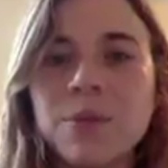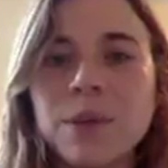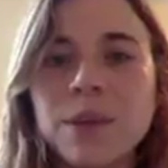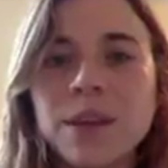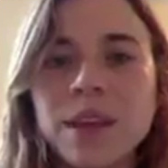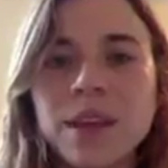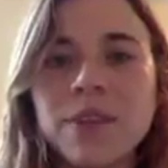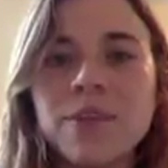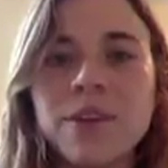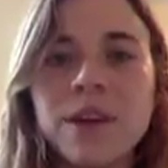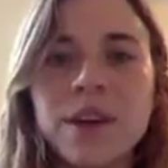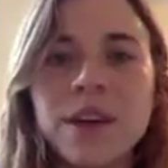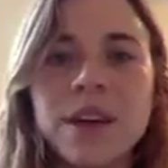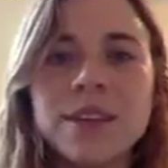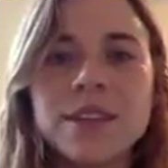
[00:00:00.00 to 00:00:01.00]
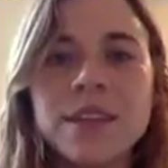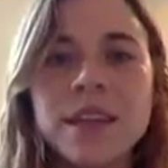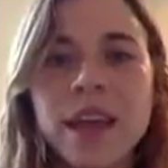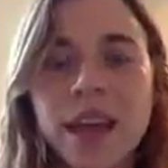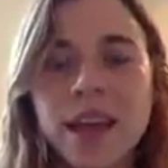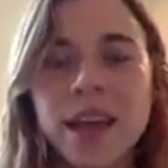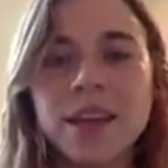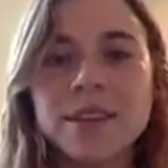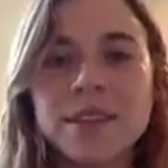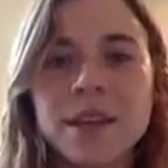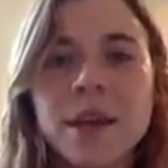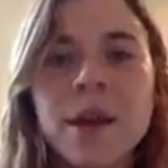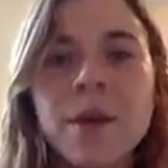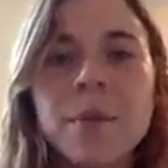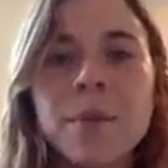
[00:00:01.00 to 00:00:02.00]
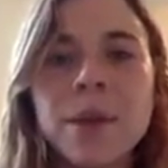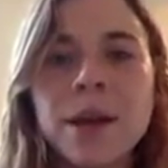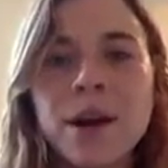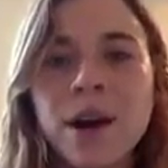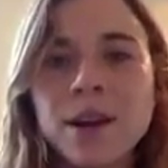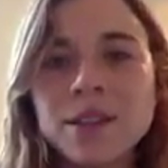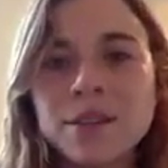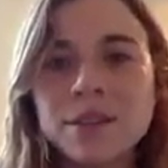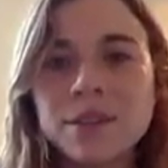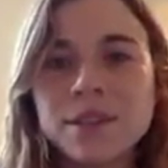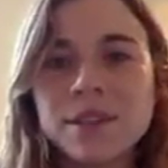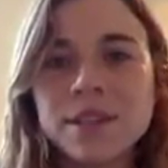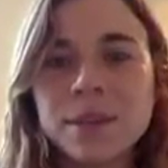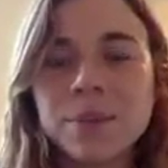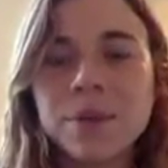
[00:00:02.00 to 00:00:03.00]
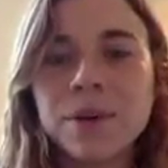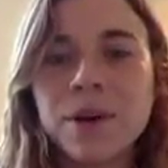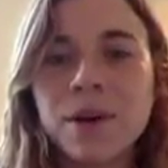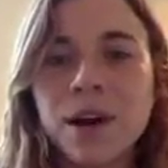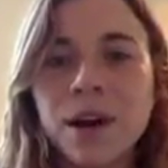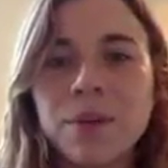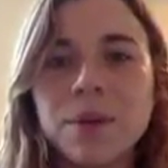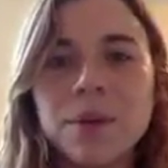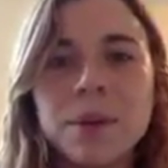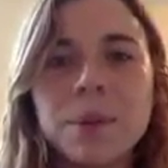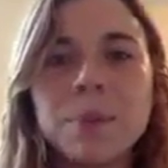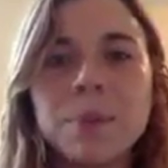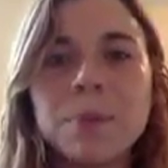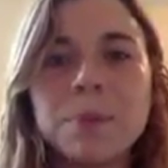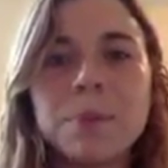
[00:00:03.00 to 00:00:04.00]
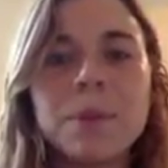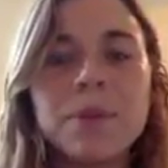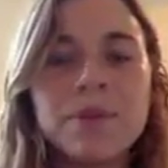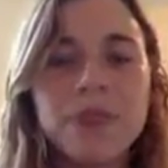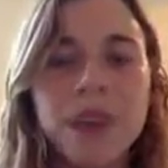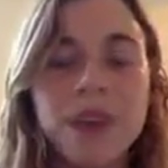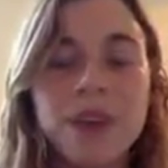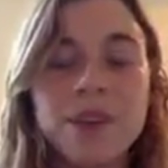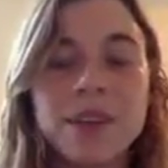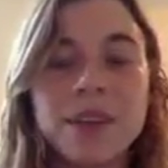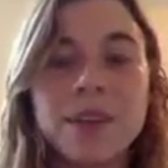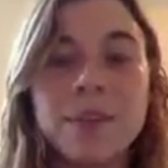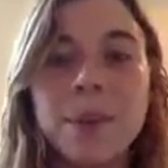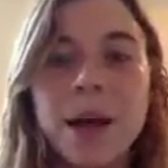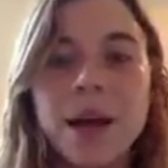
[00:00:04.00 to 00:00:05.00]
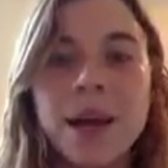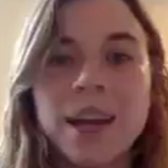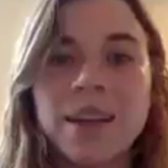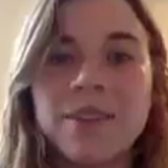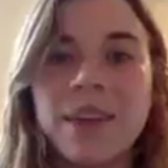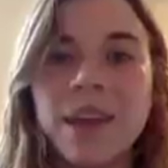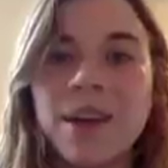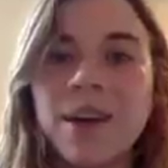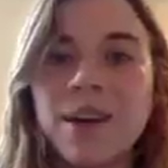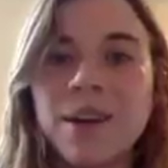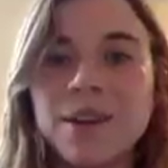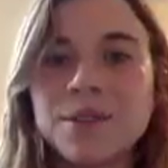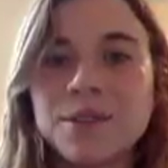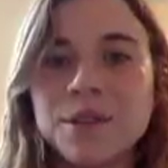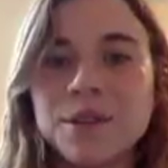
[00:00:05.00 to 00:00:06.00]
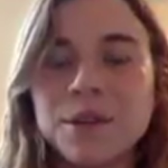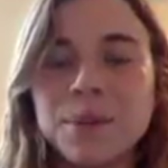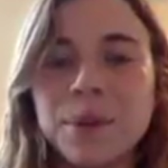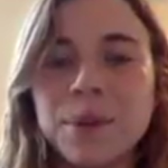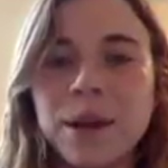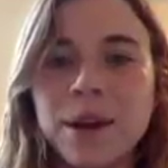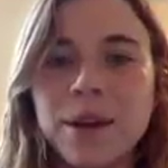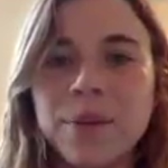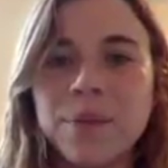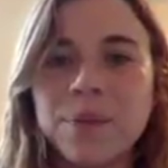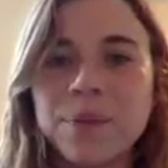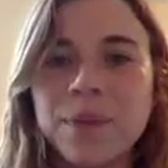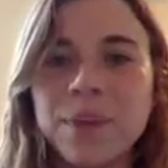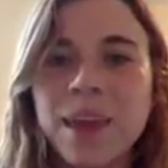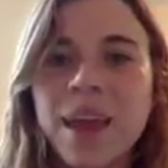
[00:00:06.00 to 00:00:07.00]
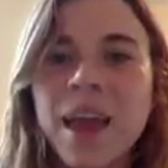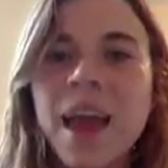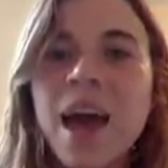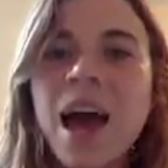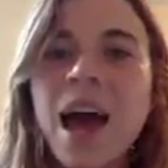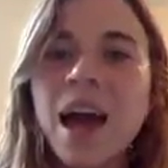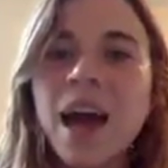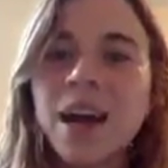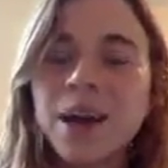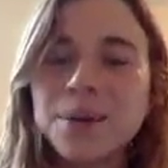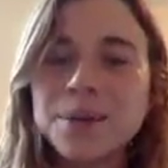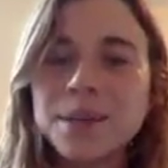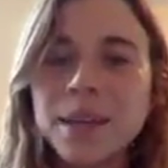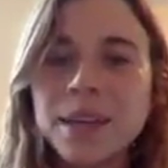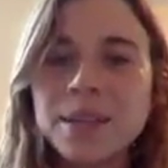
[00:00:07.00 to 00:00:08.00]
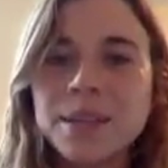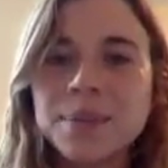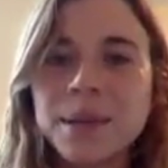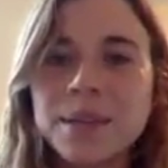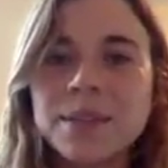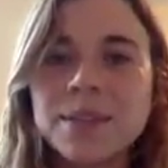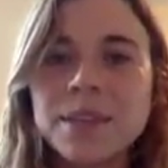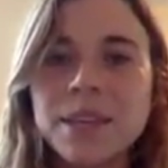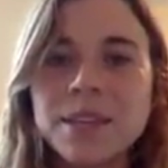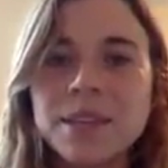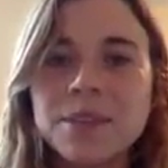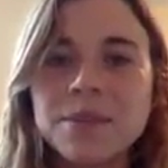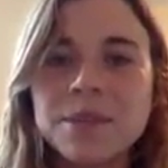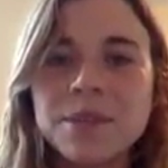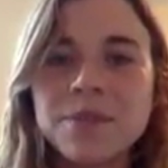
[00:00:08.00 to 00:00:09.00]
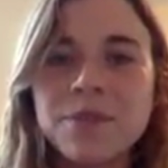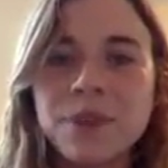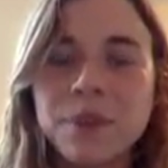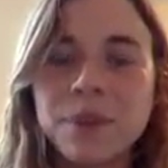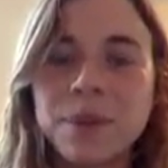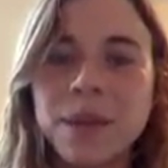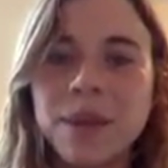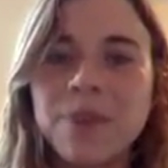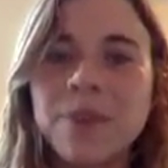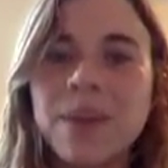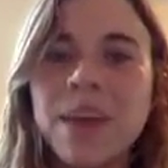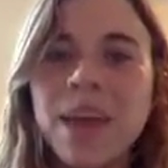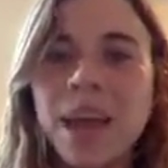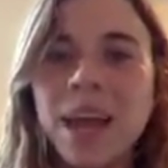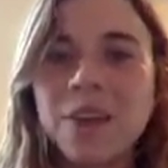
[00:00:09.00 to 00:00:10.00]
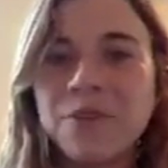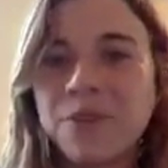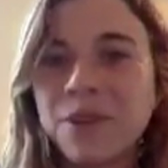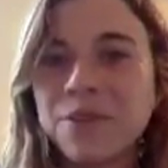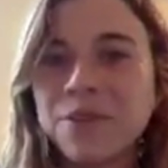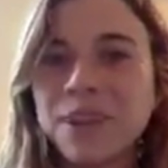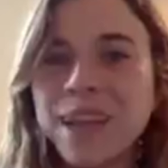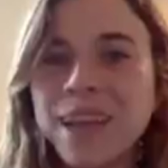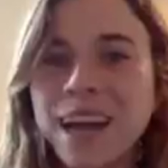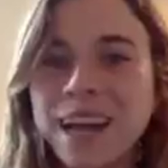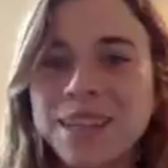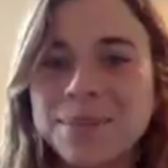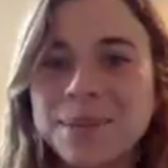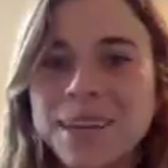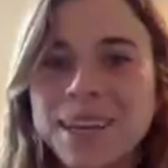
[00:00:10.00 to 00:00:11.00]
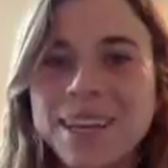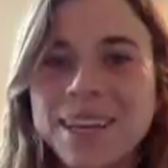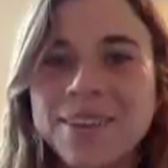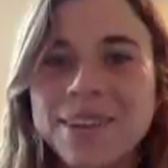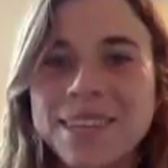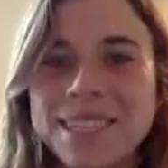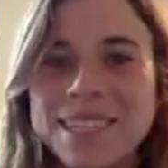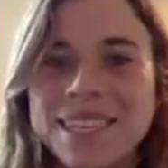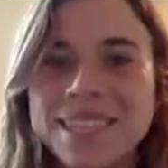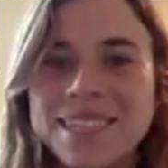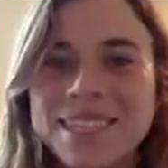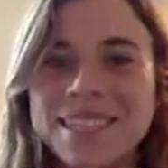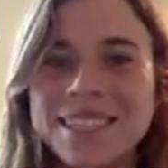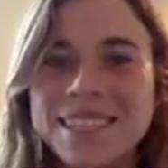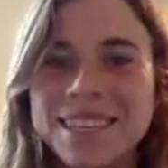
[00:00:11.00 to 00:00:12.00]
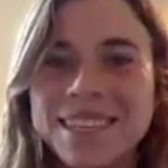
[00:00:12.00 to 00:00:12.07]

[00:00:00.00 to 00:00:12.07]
we think of cookies and cakes, but it also is a simple carb that we found in the bun of that Carl's Jr. burger. I hope today's presentation was informative, and feel free to ask me any questions.